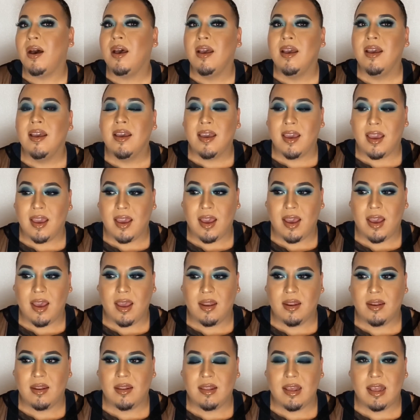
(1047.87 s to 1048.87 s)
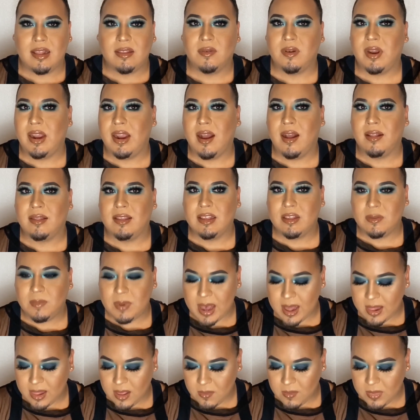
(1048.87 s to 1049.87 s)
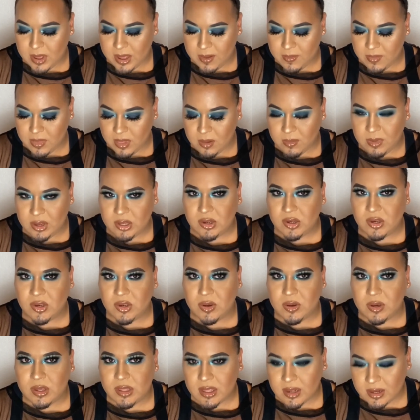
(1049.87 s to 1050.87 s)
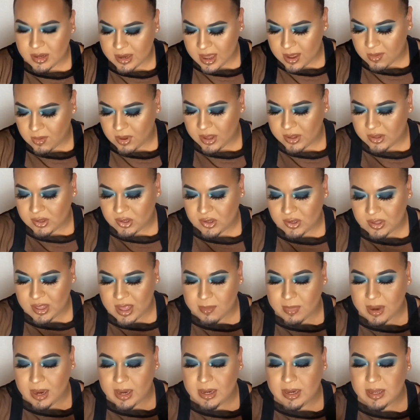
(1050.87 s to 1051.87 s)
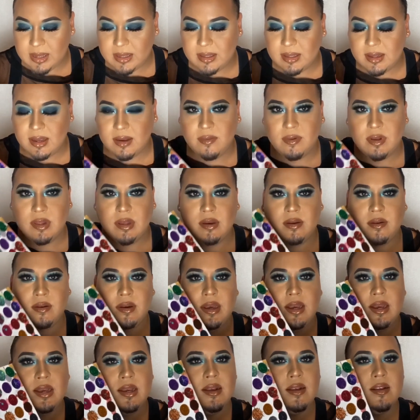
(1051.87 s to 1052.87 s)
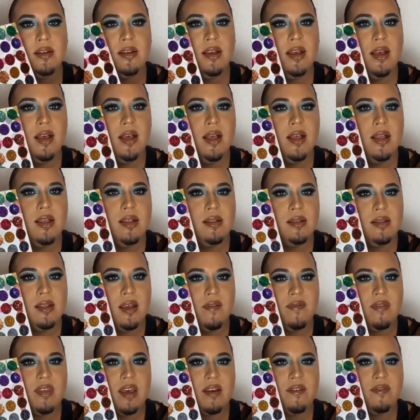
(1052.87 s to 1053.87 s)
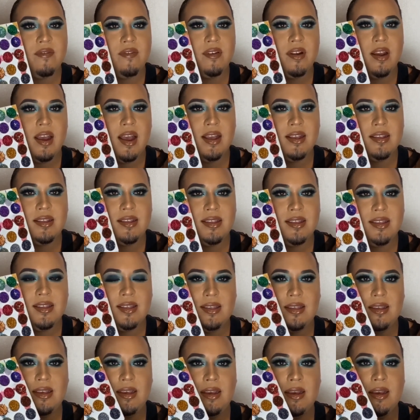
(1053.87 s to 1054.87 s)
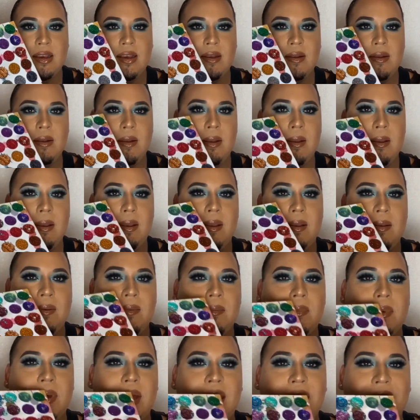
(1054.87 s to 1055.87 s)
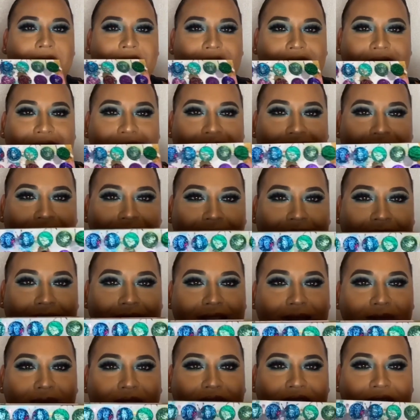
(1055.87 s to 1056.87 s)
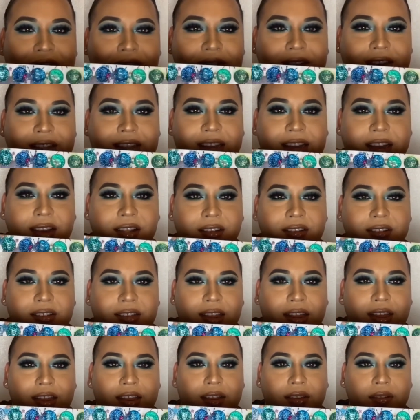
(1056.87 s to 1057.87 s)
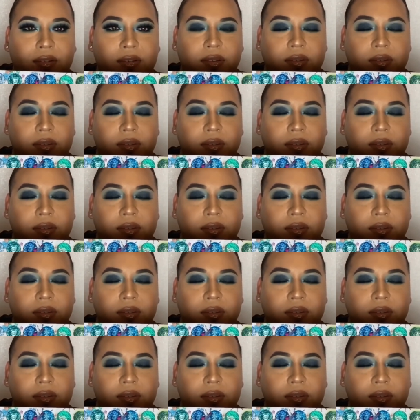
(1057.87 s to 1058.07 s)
and that's where I got this palette. But let me just show you the damage that my niece did really quick. Love that for us. But really quick, let me show you the colors that I use.